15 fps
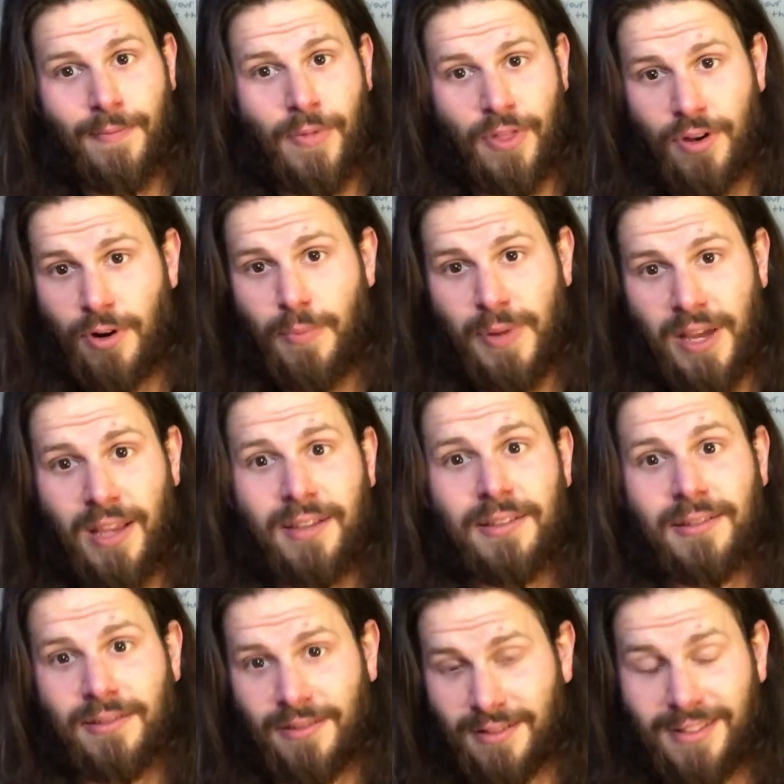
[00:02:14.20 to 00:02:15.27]
Third piece,
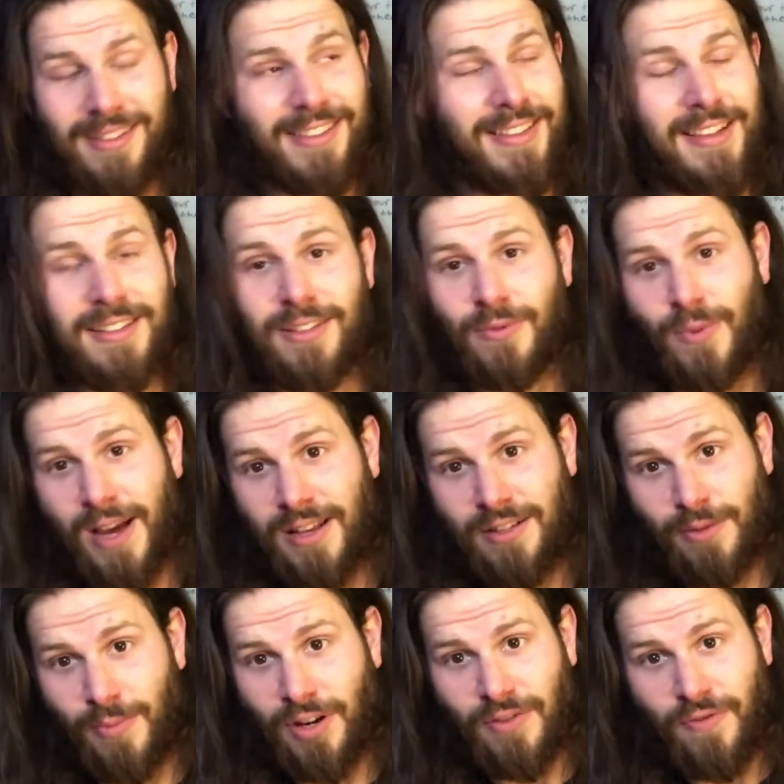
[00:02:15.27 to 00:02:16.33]
this is way too
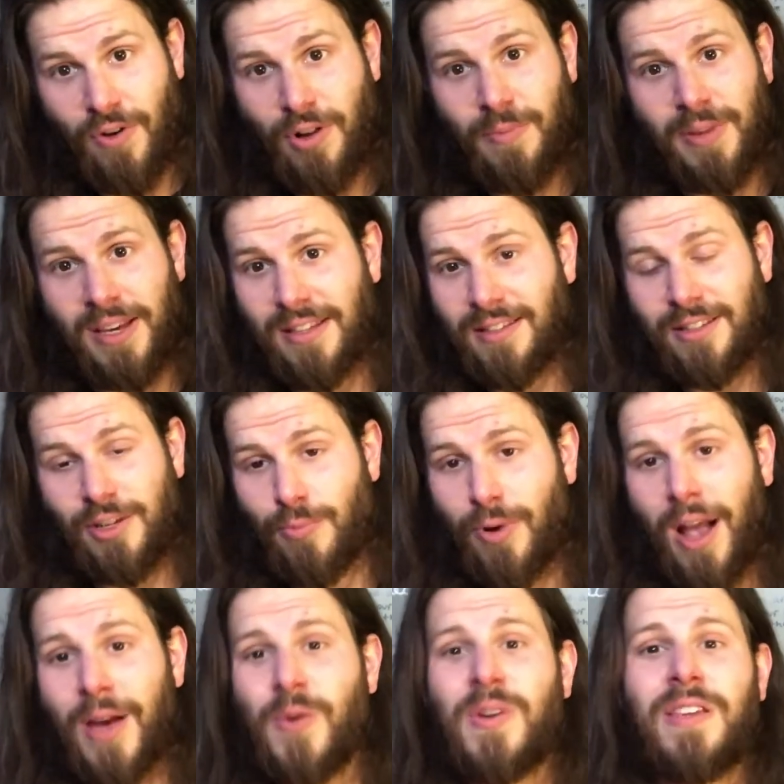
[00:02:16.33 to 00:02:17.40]
much. Fourth piece, you
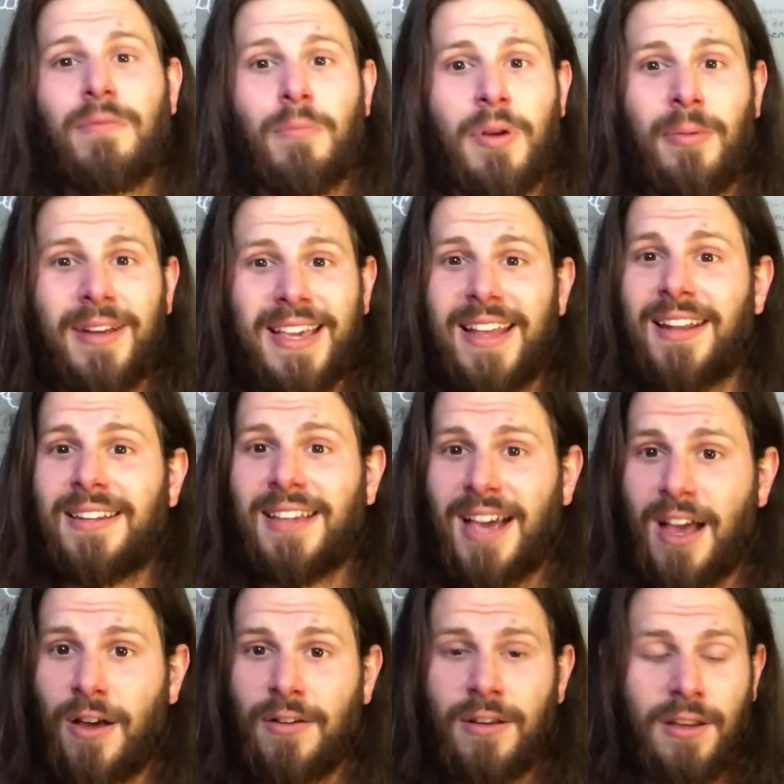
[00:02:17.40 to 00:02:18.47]
probably wouldn't even be able to get it
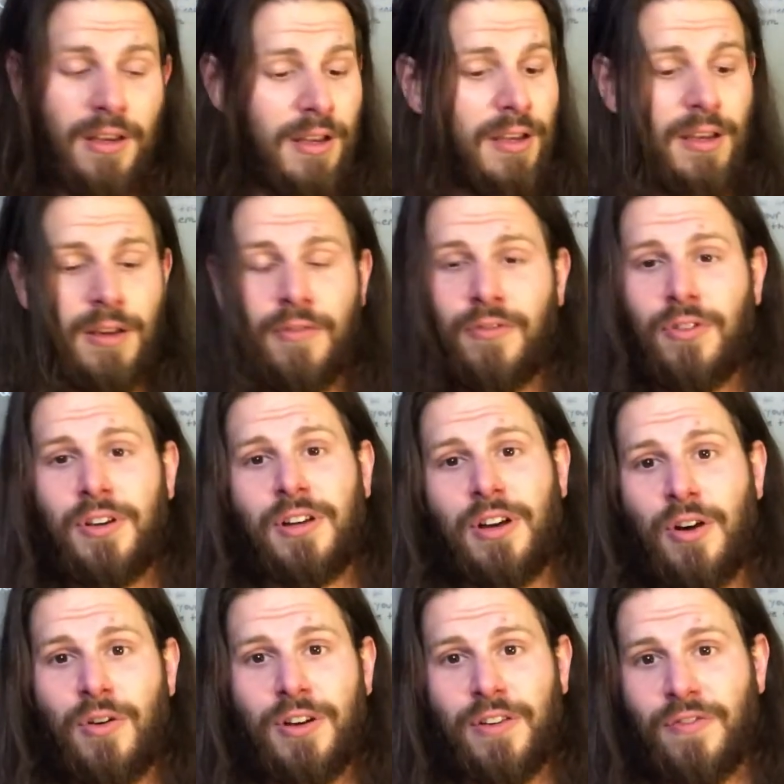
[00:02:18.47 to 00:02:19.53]
down. Before you
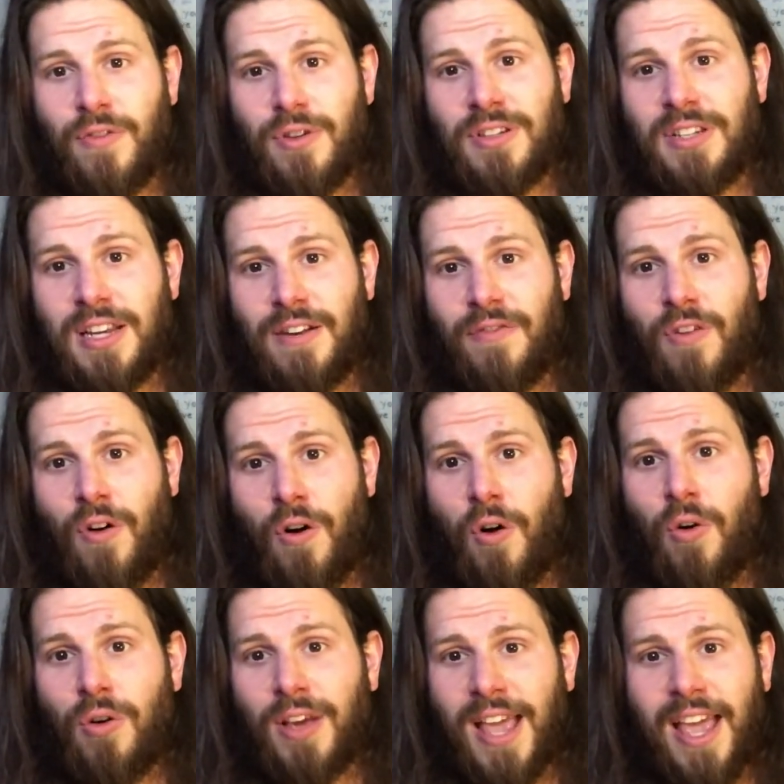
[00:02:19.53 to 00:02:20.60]
know it, you're forced to eat a
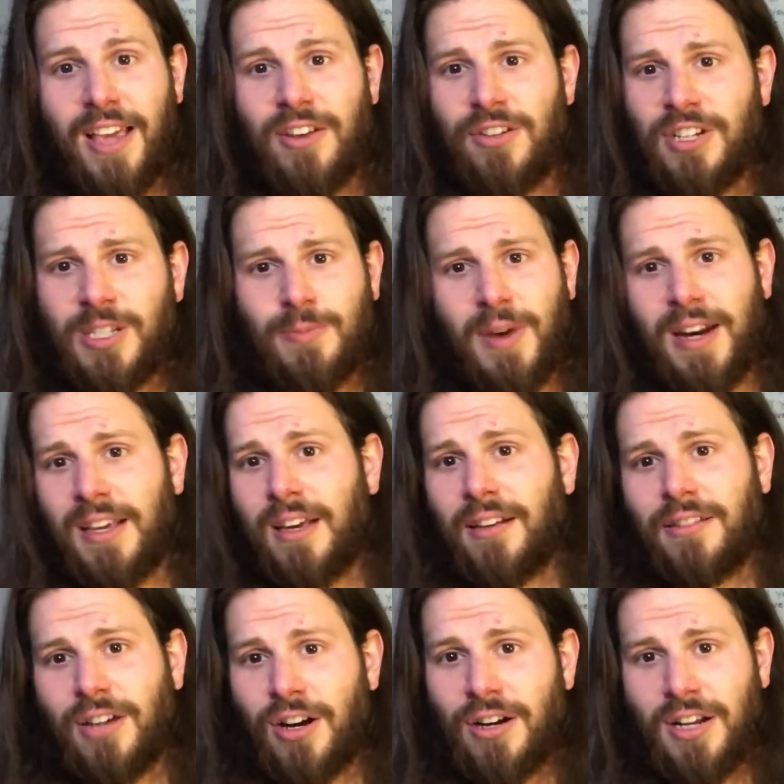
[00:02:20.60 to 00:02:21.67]
whole cake. You're just spending
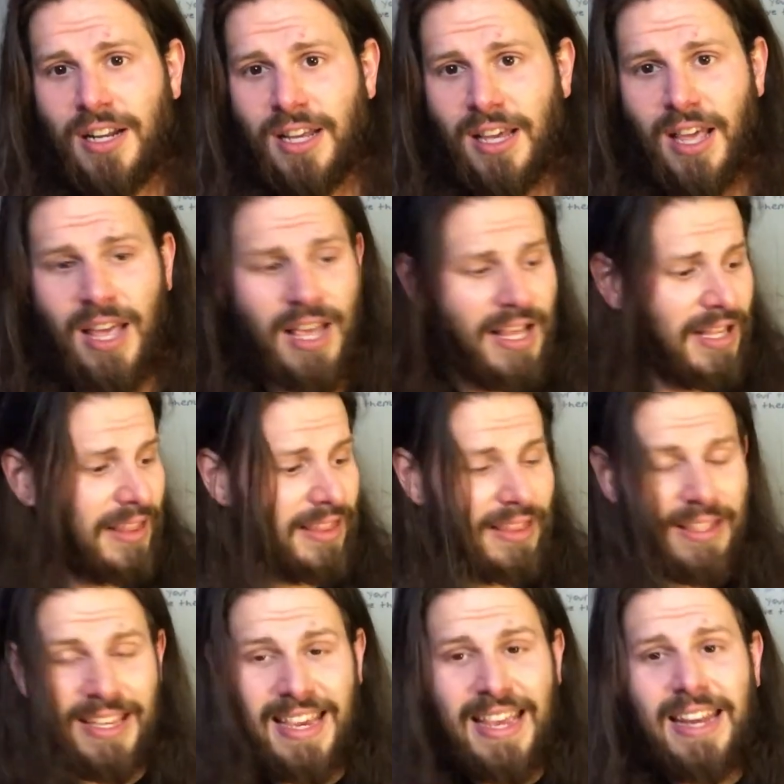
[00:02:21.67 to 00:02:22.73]
eternity
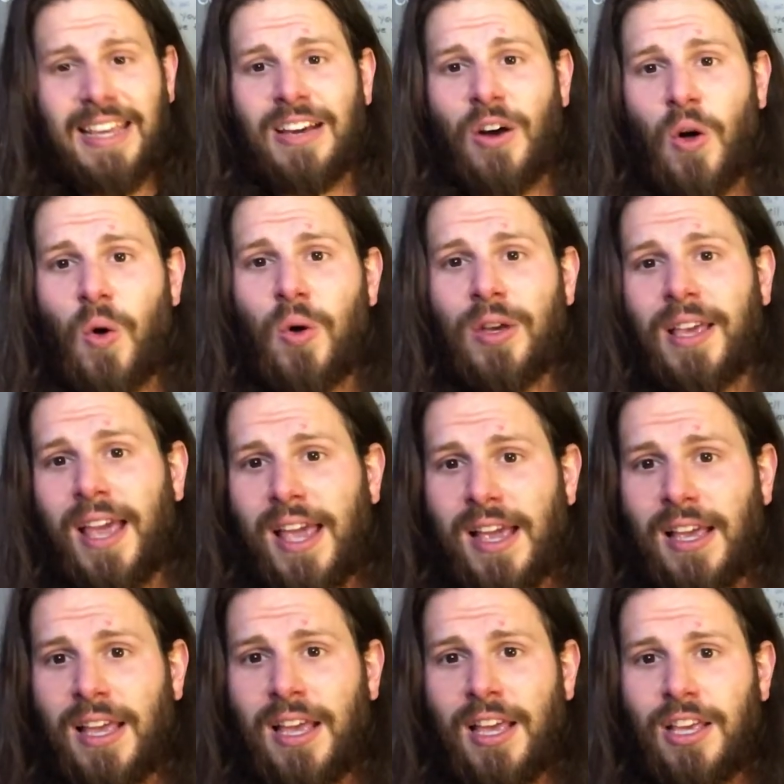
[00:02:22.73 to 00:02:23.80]
eating a whole
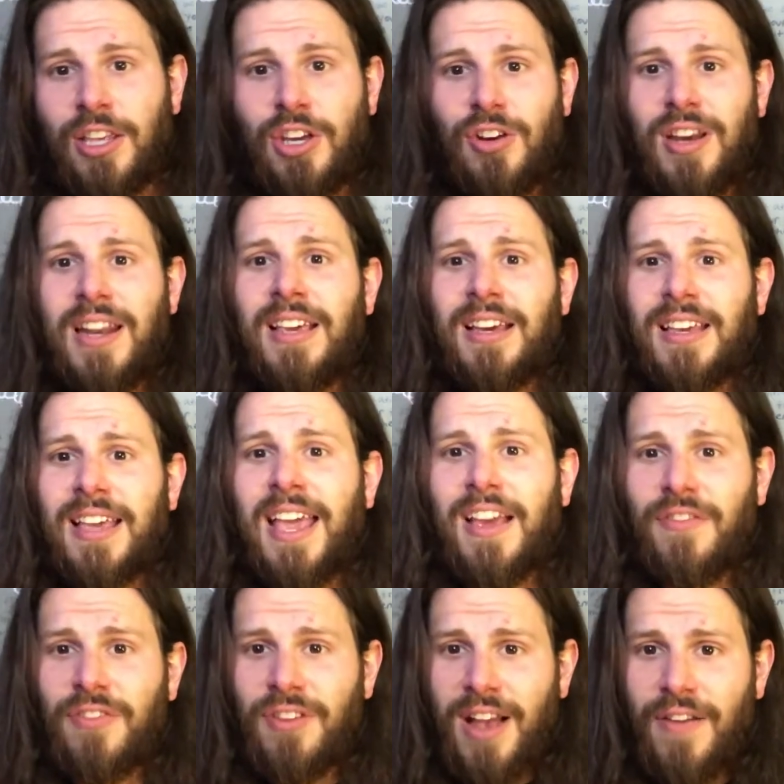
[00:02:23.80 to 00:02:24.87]
cake. You're eating a cake
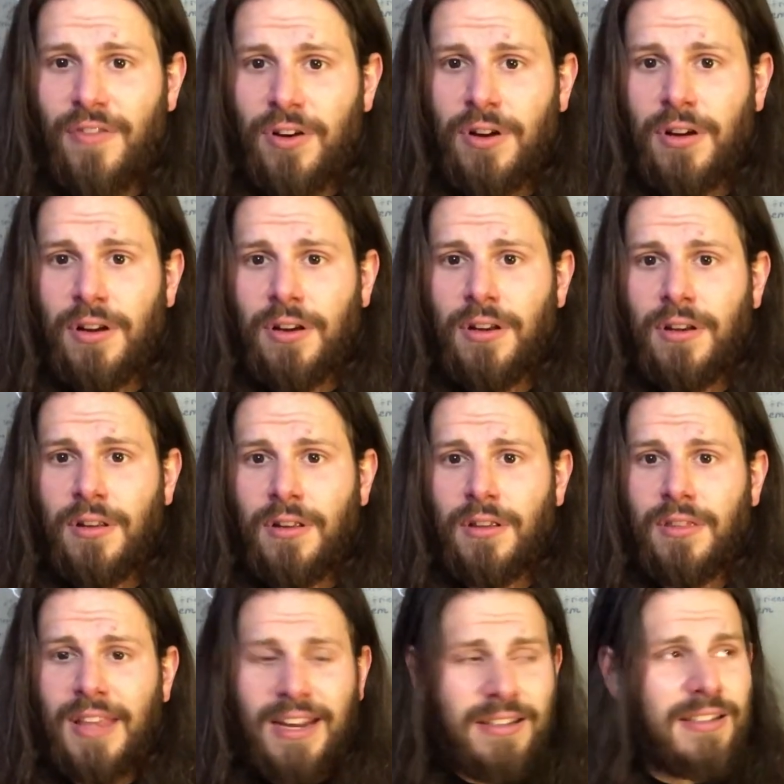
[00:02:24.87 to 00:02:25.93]
forever.
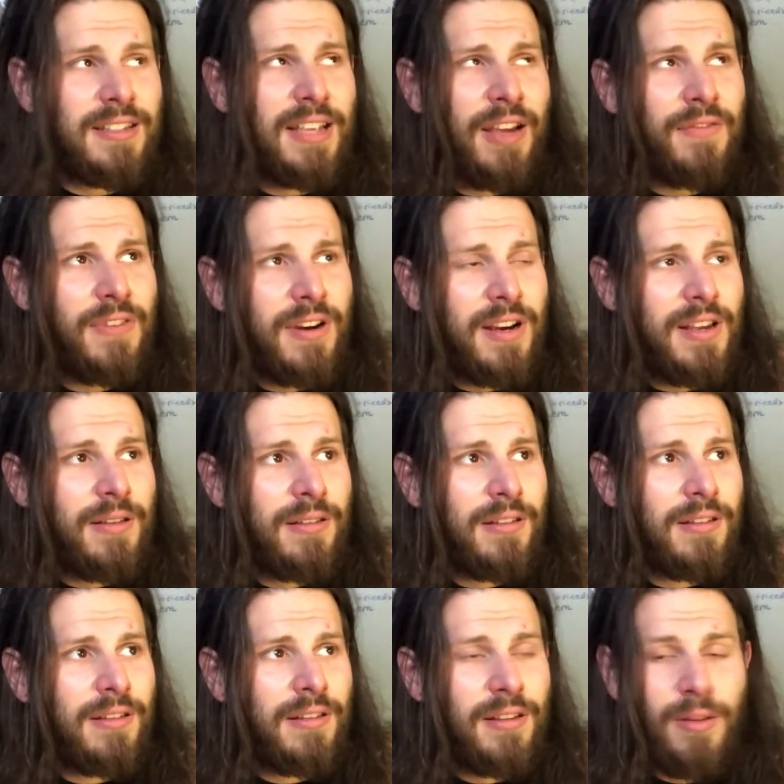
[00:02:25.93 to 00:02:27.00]
That doesn't sound very
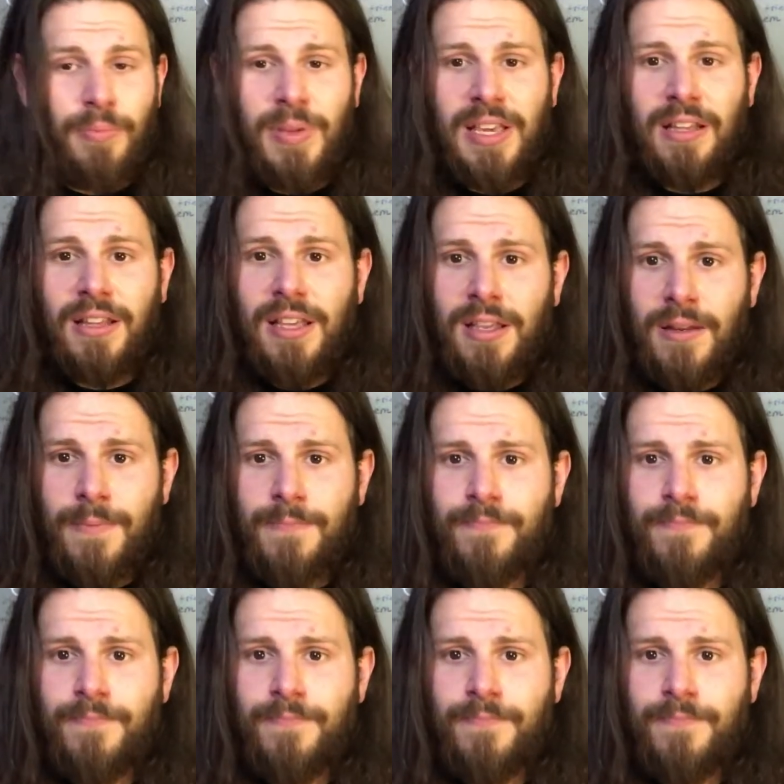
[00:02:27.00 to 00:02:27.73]
appealing.